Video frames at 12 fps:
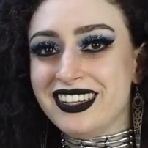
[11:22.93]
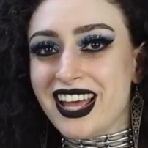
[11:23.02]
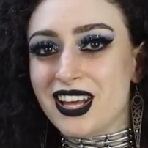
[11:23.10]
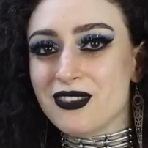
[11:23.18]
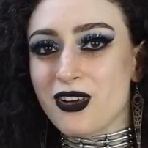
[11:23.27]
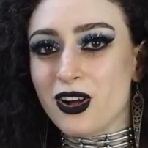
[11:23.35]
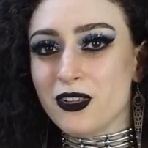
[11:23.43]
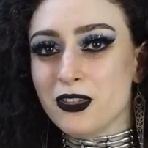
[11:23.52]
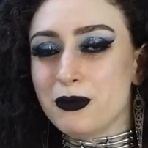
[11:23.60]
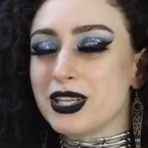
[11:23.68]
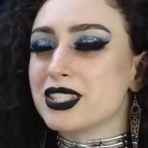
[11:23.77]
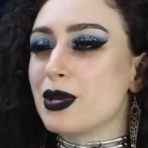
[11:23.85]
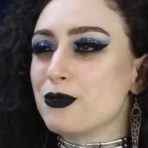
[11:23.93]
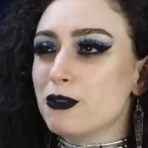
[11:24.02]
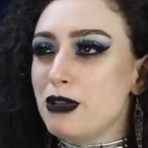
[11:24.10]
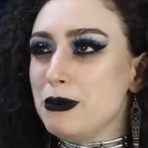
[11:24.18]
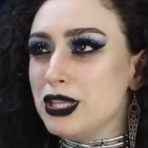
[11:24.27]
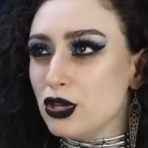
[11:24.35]
out of all of them, except for
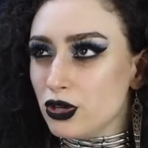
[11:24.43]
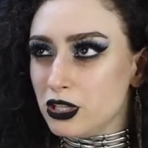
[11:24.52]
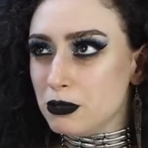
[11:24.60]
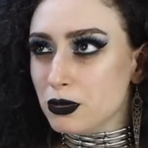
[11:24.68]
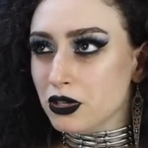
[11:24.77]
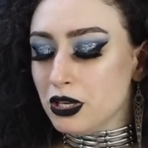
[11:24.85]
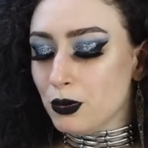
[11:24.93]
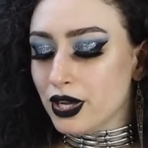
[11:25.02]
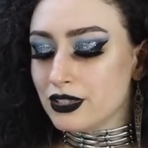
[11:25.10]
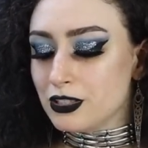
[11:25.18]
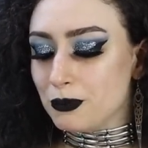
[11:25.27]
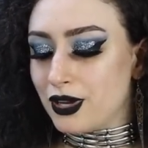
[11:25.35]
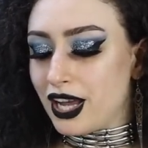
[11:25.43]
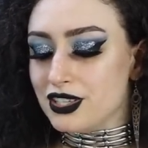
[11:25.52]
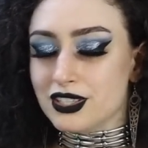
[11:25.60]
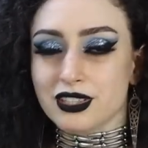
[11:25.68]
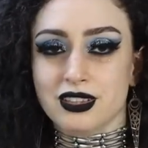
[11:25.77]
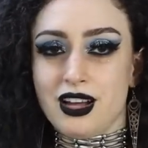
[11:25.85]
maybe the Oogie Boogie ones, but I
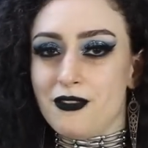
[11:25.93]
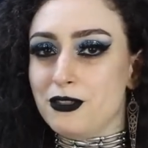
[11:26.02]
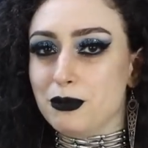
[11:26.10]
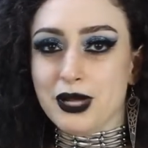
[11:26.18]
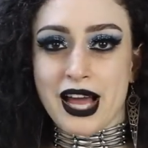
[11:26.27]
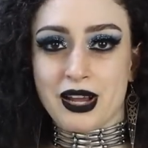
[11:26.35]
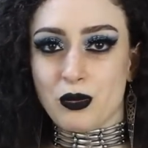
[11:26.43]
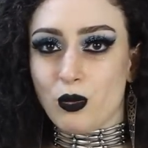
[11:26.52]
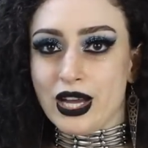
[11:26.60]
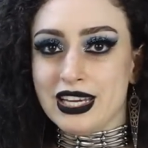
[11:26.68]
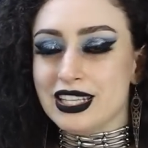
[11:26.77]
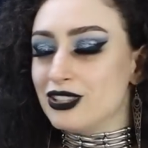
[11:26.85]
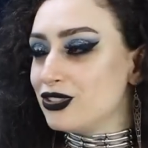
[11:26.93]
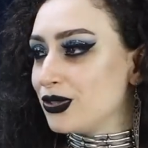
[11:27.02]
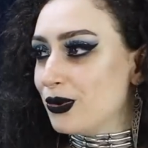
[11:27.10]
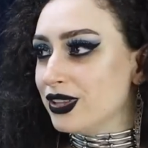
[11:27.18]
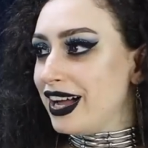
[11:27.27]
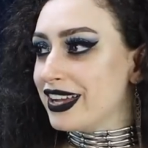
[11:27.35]
just love the black and white. It's
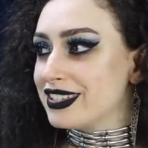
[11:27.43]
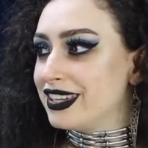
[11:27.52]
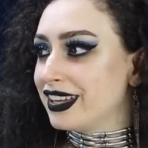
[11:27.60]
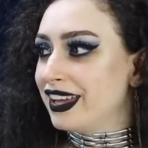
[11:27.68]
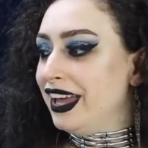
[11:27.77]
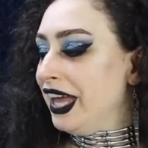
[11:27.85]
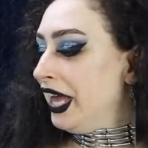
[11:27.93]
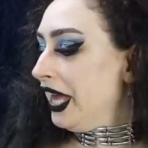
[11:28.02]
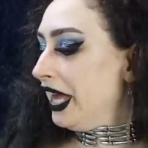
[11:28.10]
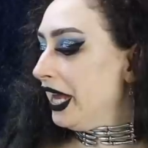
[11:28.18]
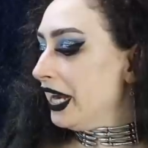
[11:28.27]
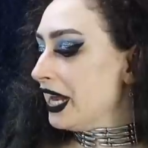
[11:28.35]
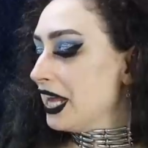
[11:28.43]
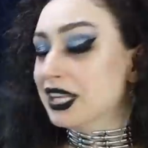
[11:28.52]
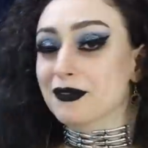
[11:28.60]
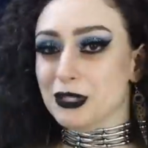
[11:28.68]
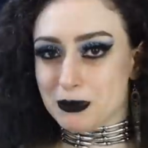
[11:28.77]
so classic, and I love the